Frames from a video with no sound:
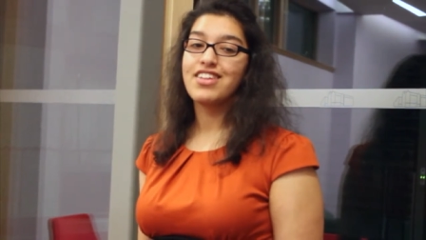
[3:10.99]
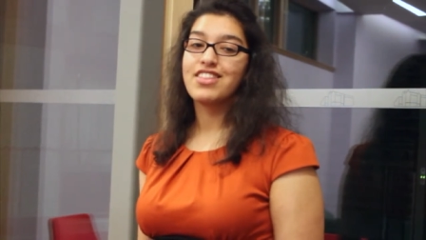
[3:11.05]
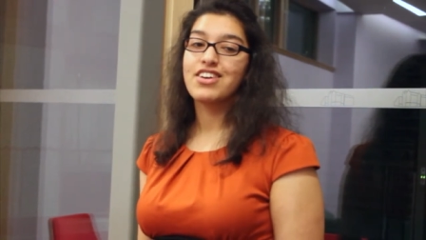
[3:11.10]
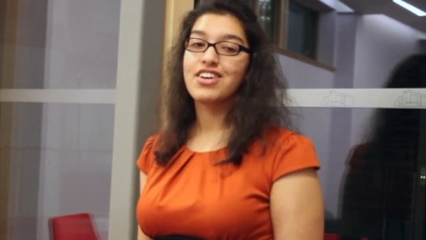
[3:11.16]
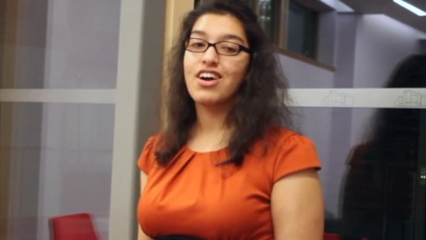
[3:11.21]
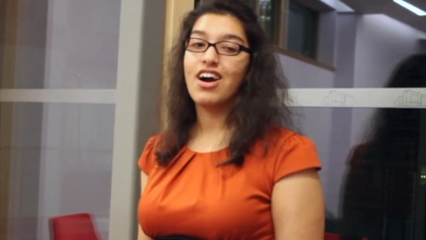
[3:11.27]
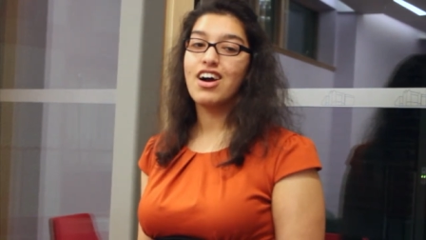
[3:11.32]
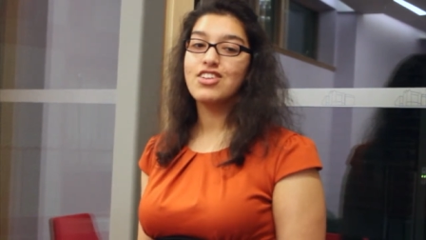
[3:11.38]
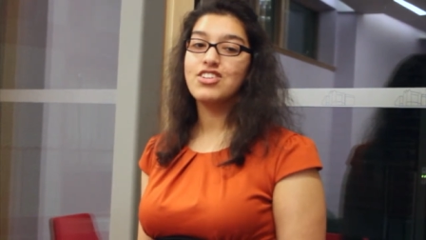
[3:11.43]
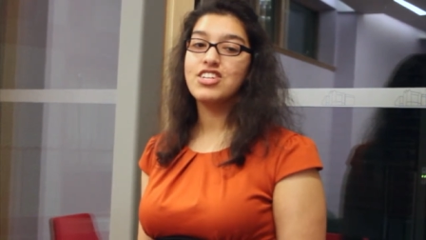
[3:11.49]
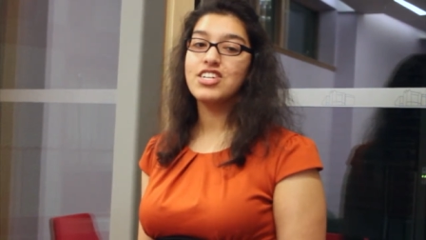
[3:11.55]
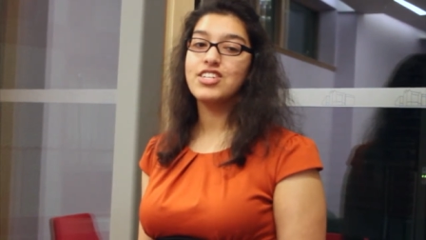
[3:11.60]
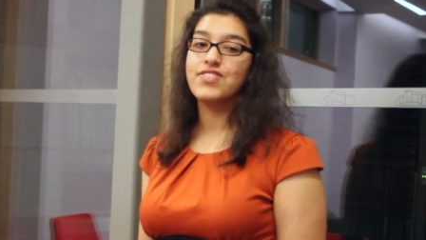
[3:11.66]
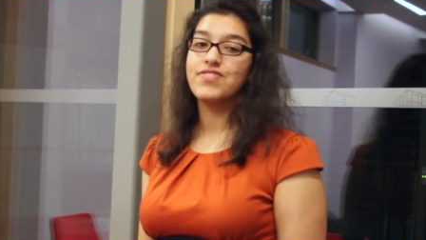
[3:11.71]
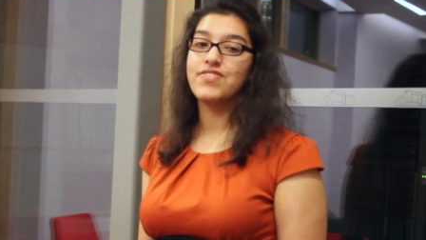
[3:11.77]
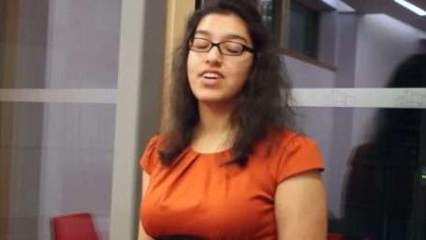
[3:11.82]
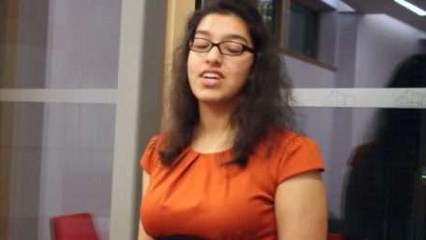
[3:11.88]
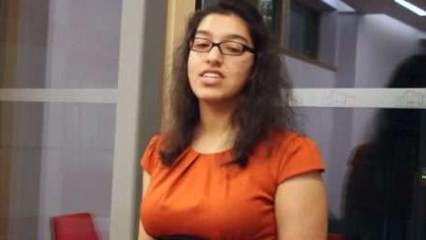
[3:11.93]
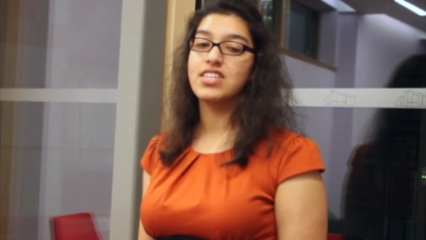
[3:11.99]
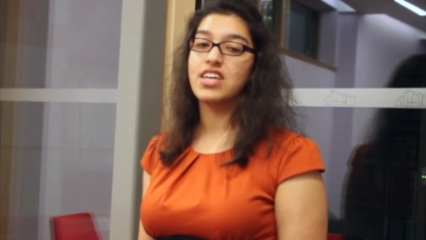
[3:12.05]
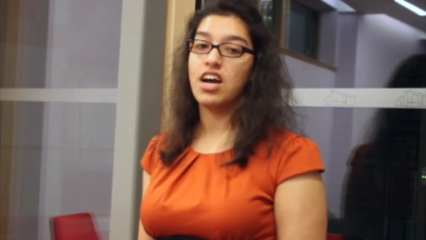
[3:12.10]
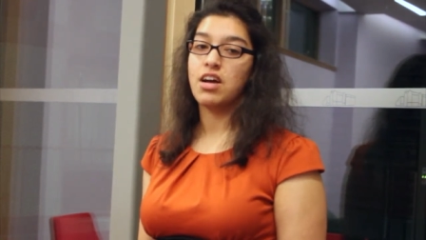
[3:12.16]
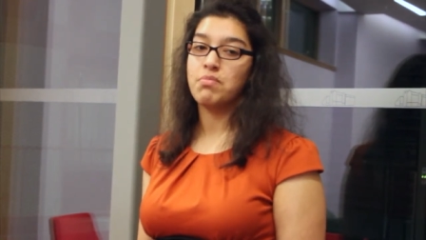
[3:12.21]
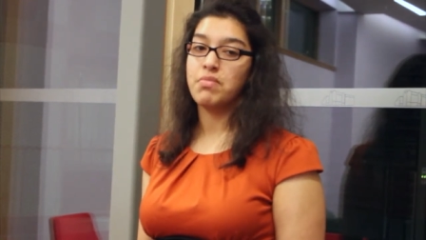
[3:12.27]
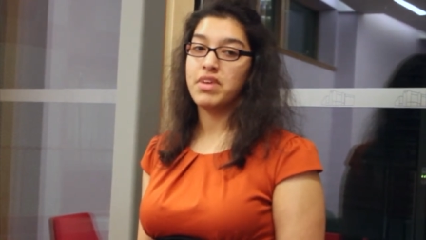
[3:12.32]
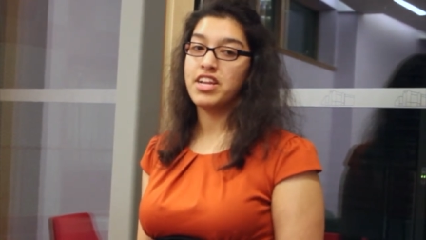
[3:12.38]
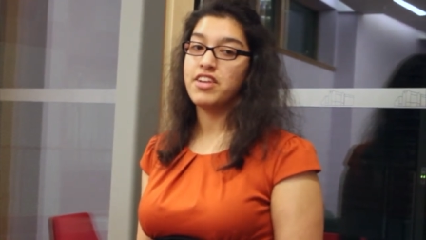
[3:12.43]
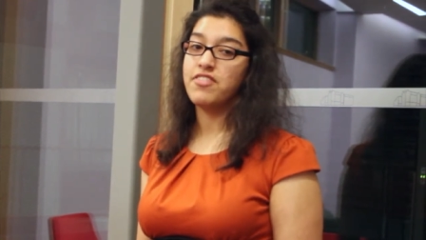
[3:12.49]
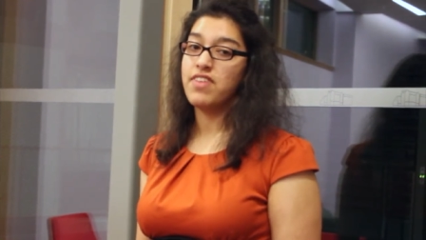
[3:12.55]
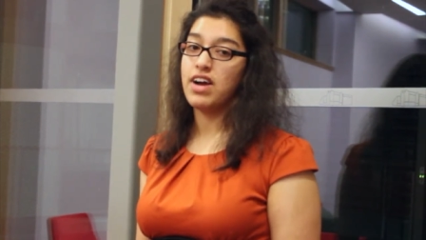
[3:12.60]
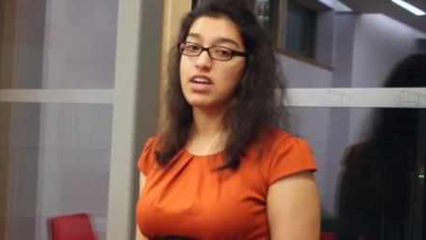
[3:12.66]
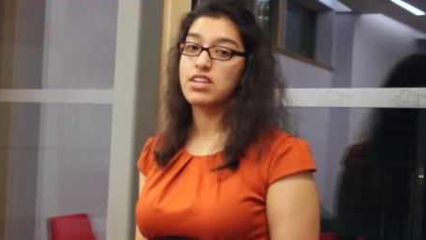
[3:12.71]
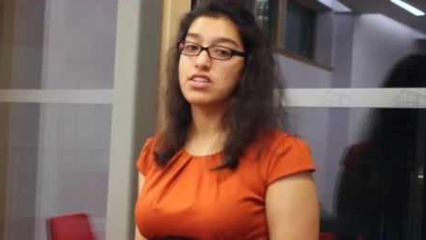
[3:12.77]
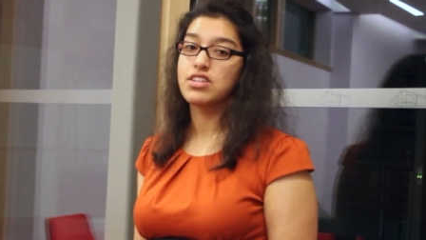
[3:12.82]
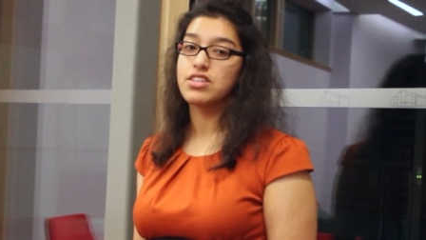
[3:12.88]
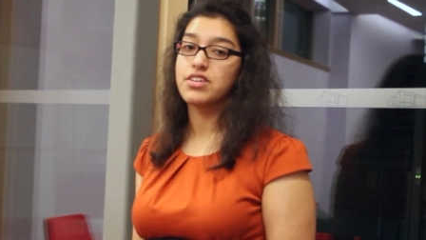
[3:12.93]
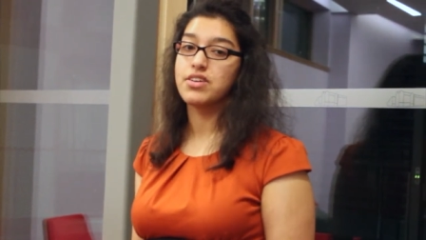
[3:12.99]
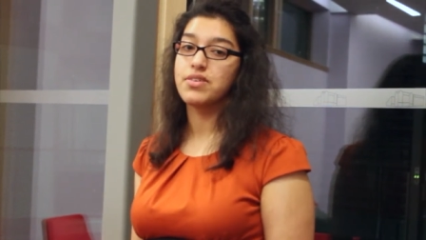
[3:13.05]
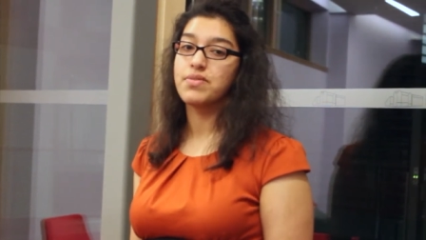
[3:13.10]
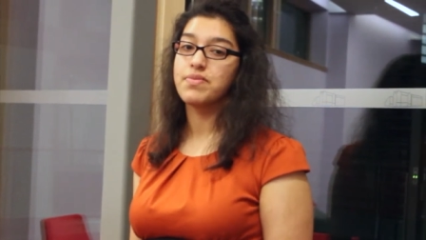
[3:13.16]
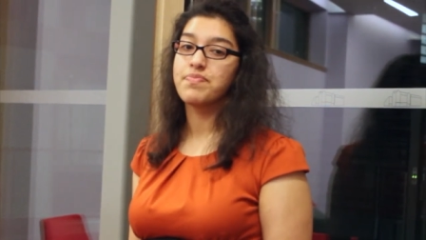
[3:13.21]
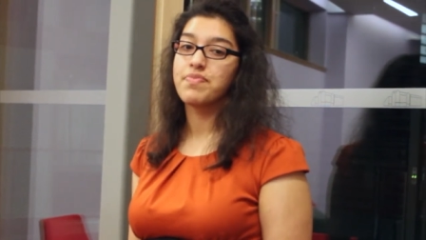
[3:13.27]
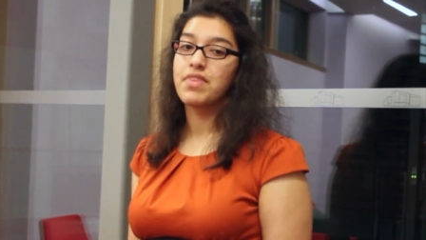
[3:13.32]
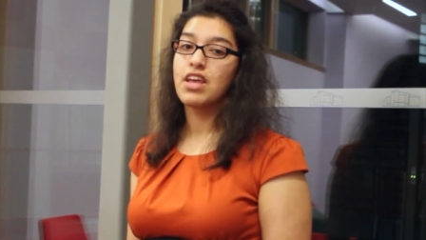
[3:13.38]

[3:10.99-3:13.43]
The contrast varies on many factors though,